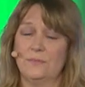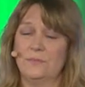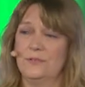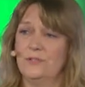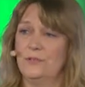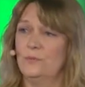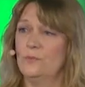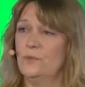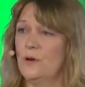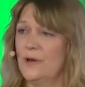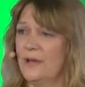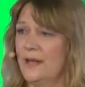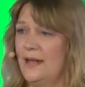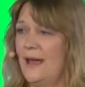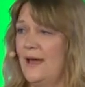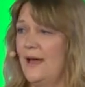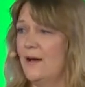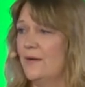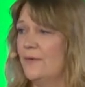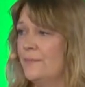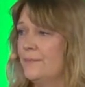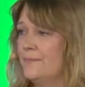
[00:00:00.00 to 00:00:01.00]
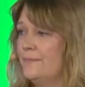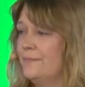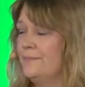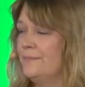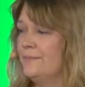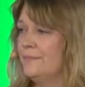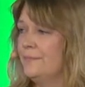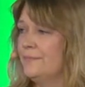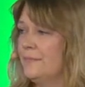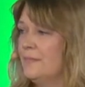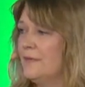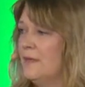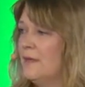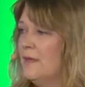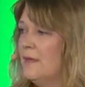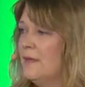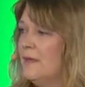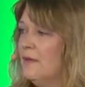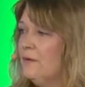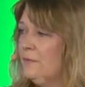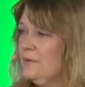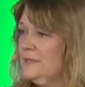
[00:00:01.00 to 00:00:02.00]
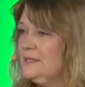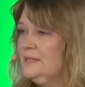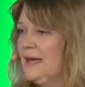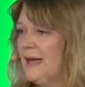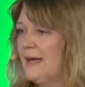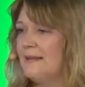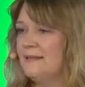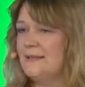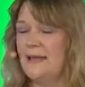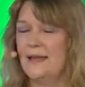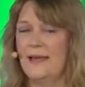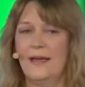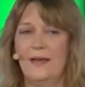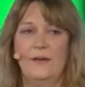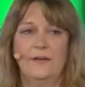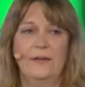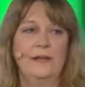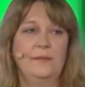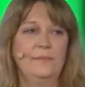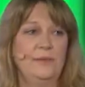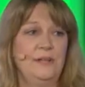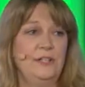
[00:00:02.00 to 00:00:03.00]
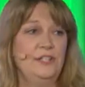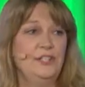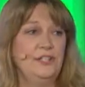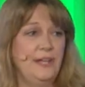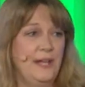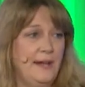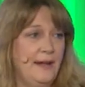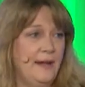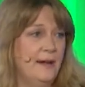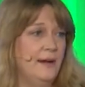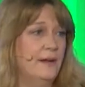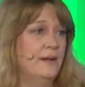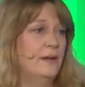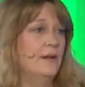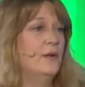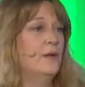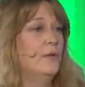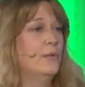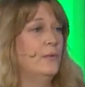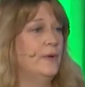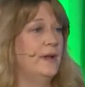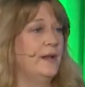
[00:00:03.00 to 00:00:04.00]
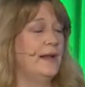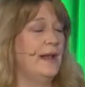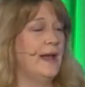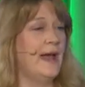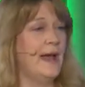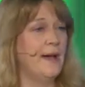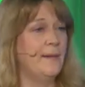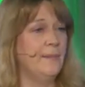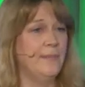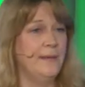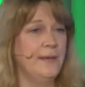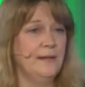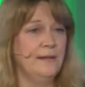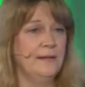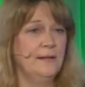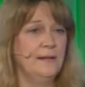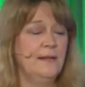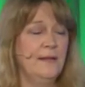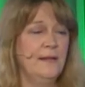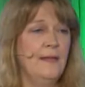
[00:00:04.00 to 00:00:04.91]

to work it out. We sat down and we shared what had happened.